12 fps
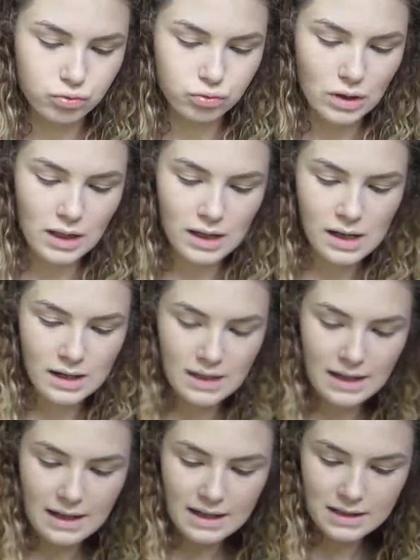And
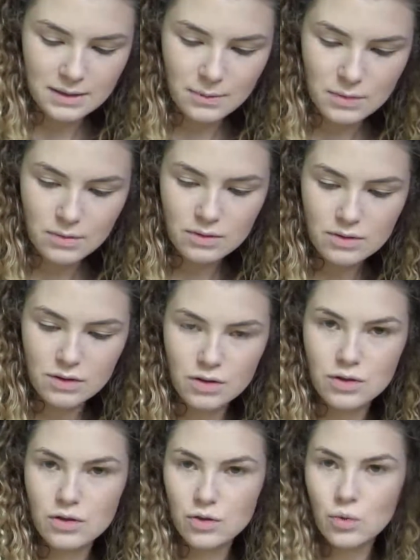I guess we will
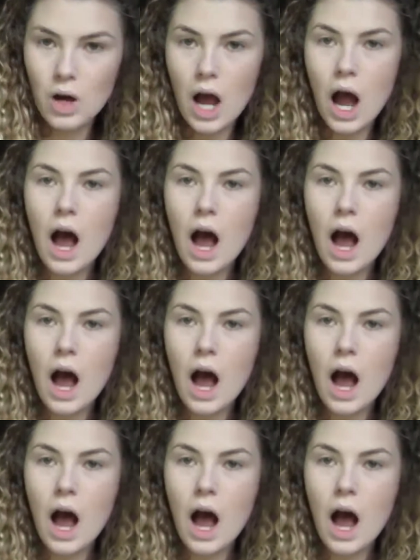do